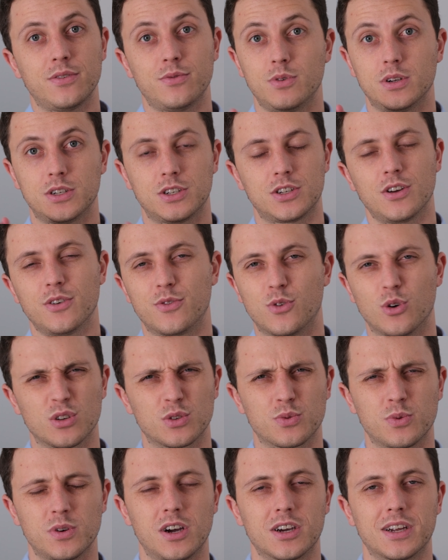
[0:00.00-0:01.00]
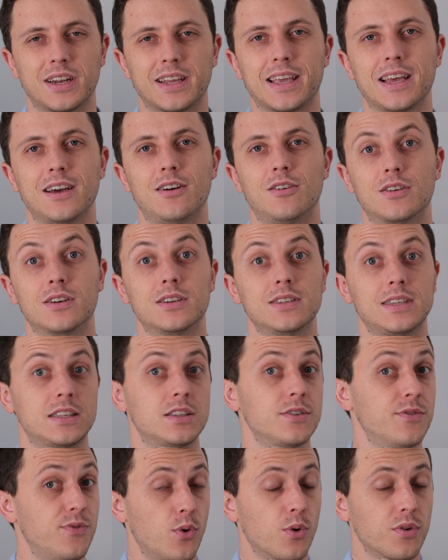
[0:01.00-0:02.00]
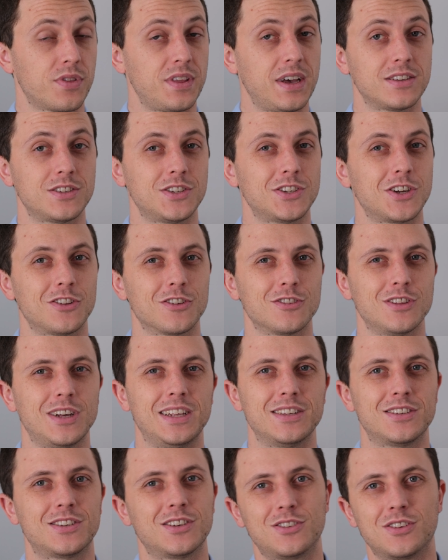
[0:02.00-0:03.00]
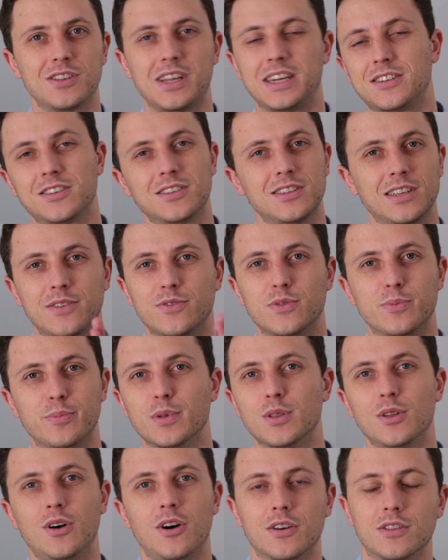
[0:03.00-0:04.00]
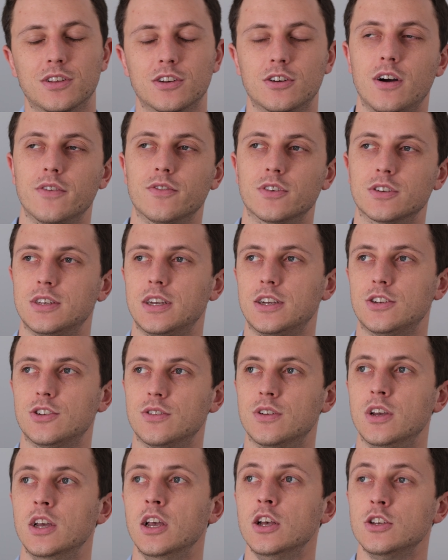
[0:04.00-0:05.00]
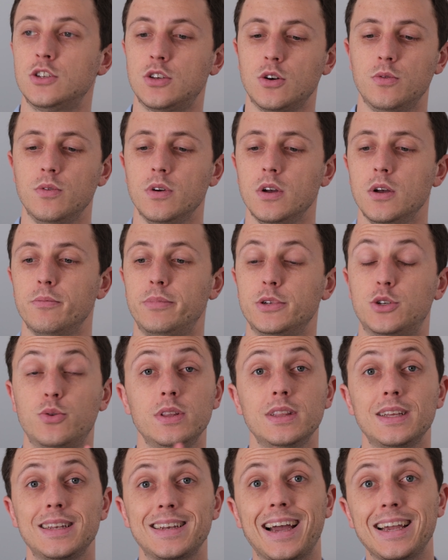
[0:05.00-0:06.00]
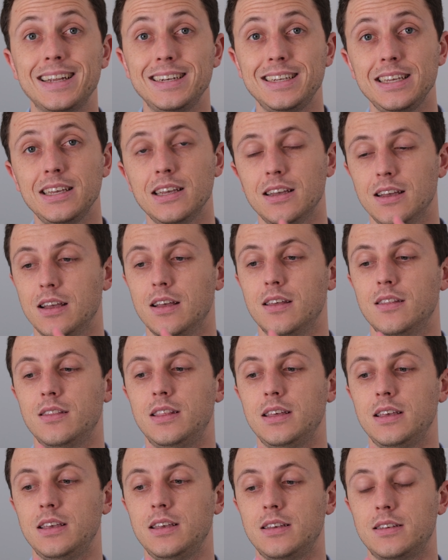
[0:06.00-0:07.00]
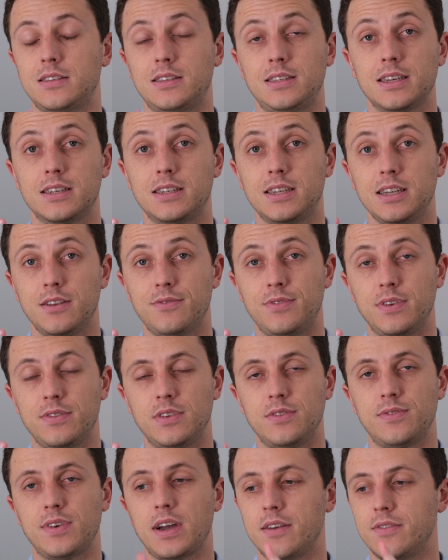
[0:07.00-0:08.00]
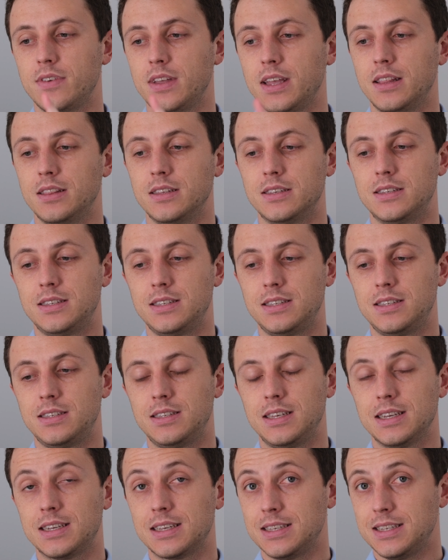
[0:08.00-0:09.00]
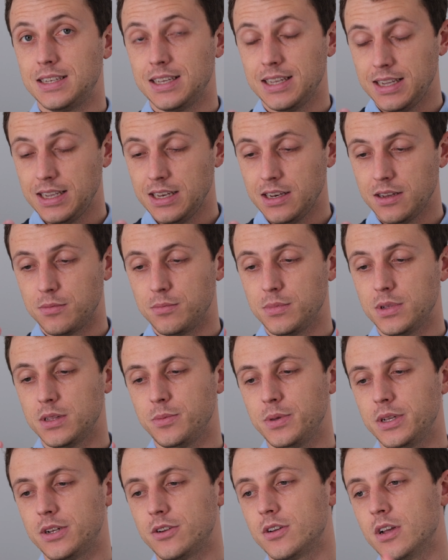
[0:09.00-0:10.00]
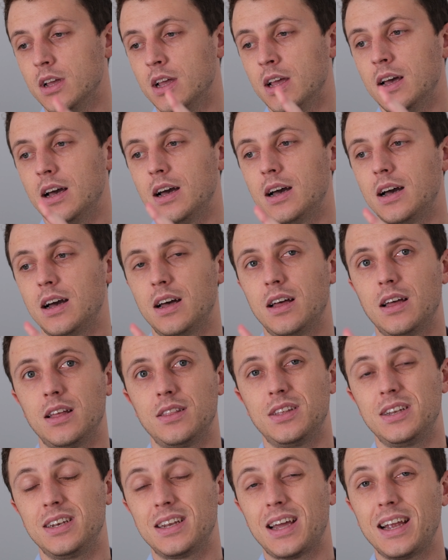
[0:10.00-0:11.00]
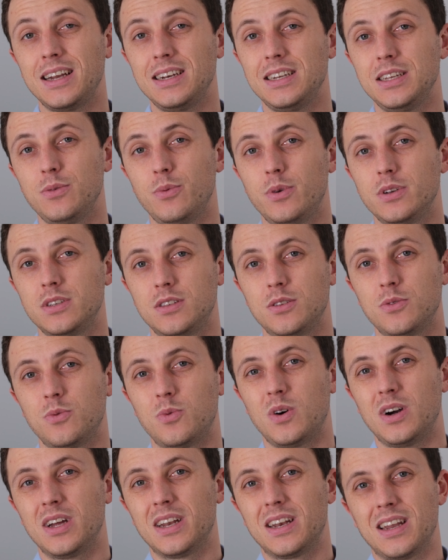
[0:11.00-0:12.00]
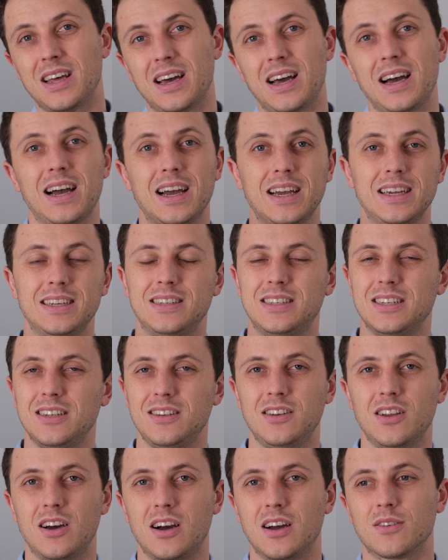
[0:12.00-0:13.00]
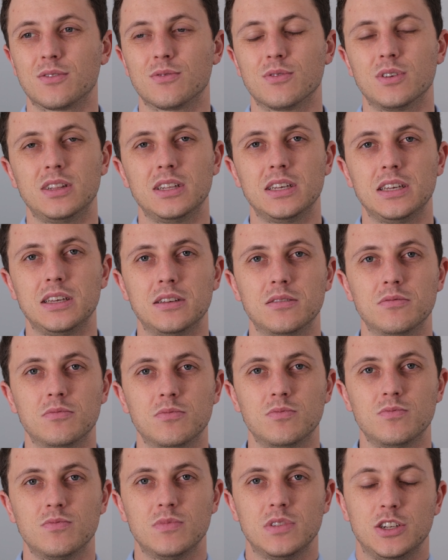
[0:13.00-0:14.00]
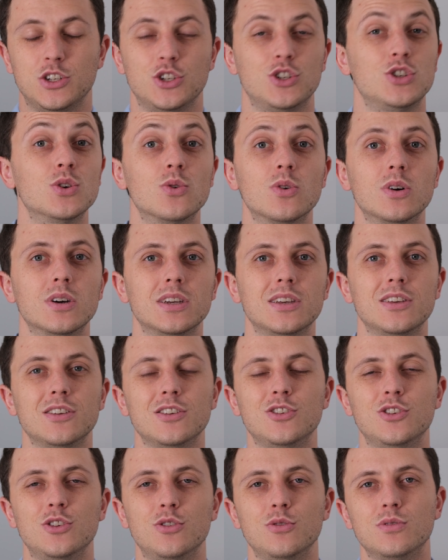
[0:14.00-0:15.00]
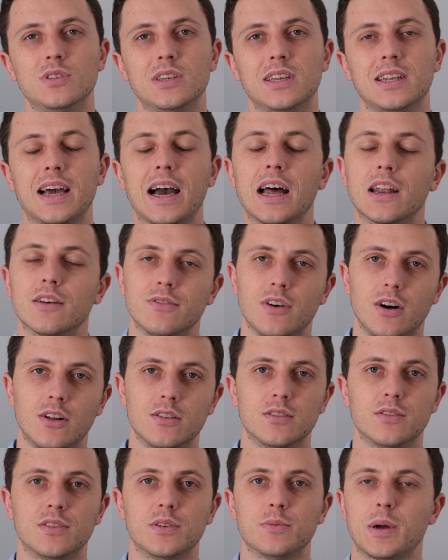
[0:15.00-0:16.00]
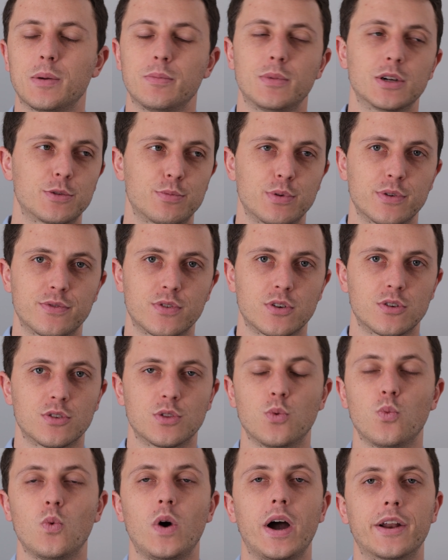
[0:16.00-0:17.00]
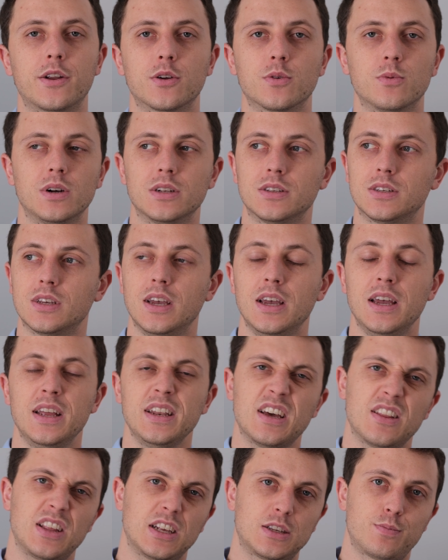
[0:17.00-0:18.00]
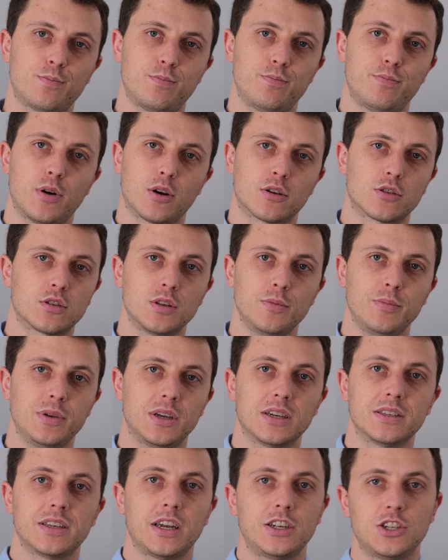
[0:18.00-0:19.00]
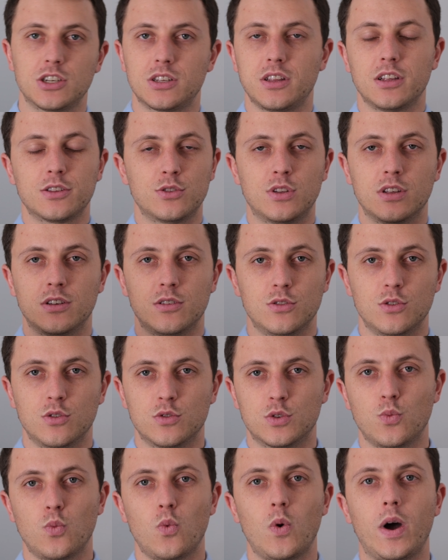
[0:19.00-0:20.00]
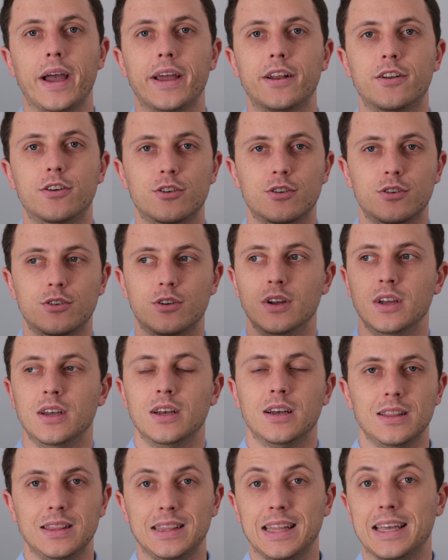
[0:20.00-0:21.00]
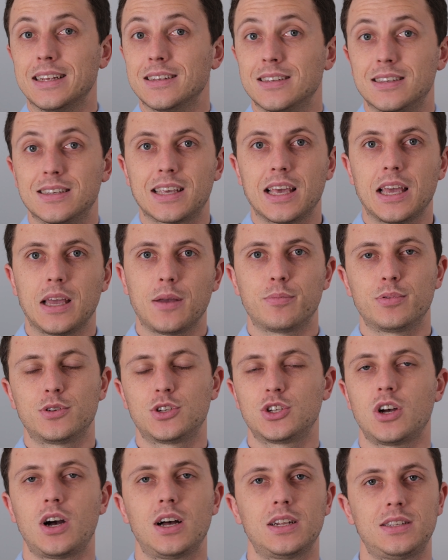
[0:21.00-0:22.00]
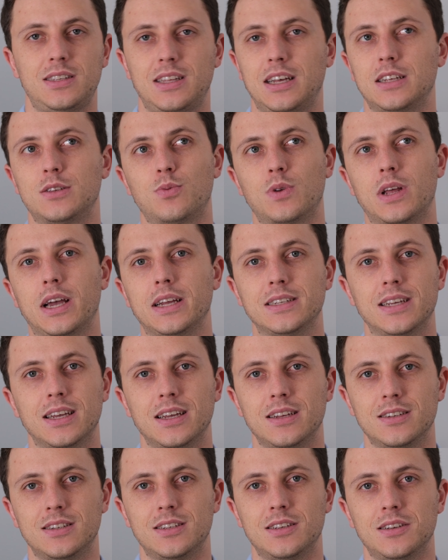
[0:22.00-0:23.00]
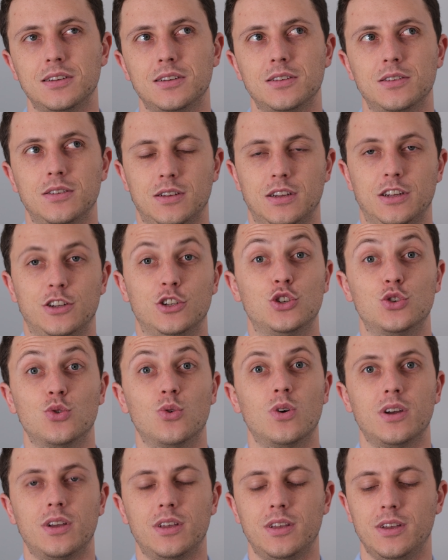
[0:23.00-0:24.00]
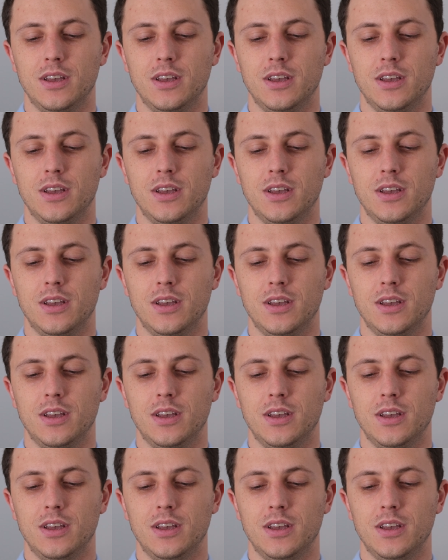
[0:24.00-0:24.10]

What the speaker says: which of course we're not going to count because that's a $4,000 lens. So that doesn't even belong in the conversation. So between the 90, the 16 to 55, and the 16 millimeter, the 90 was the one I did not really enjoy using out of all of them. I much preferred the wider ones. Now that's partially because I just looked at those wider landscape shots. That's what I tend to enjoy